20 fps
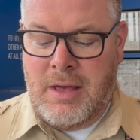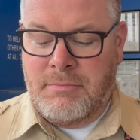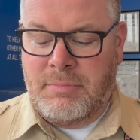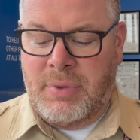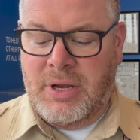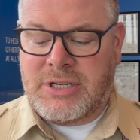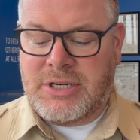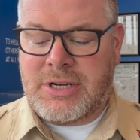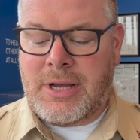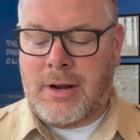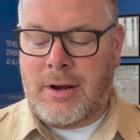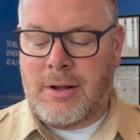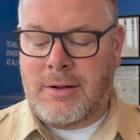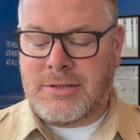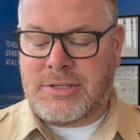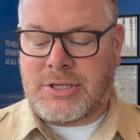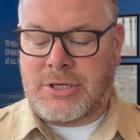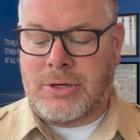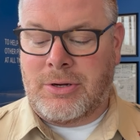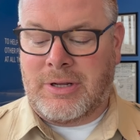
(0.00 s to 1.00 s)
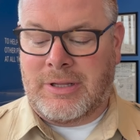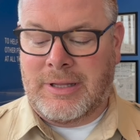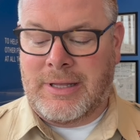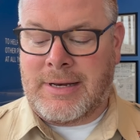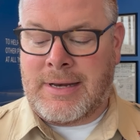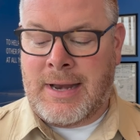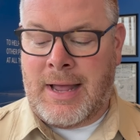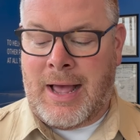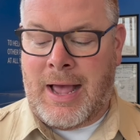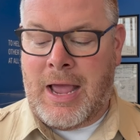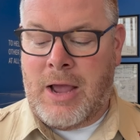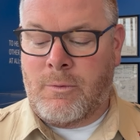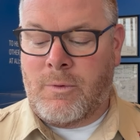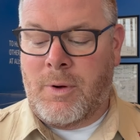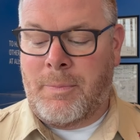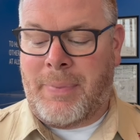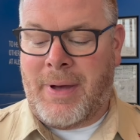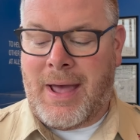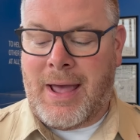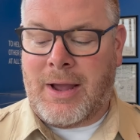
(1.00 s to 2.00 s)
Big shout out to Glidden,
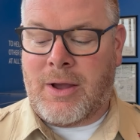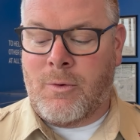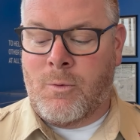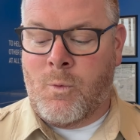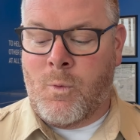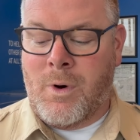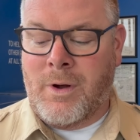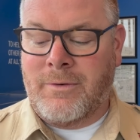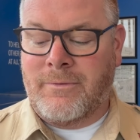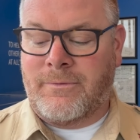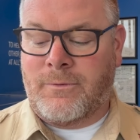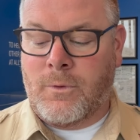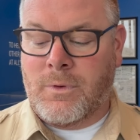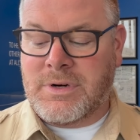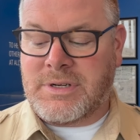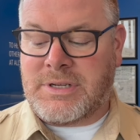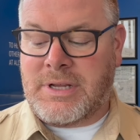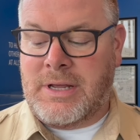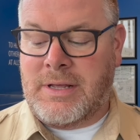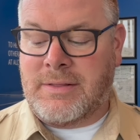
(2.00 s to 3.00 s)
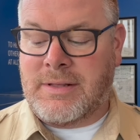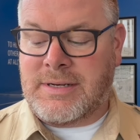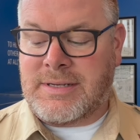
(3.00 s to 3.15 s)
Iowa Pack 114 that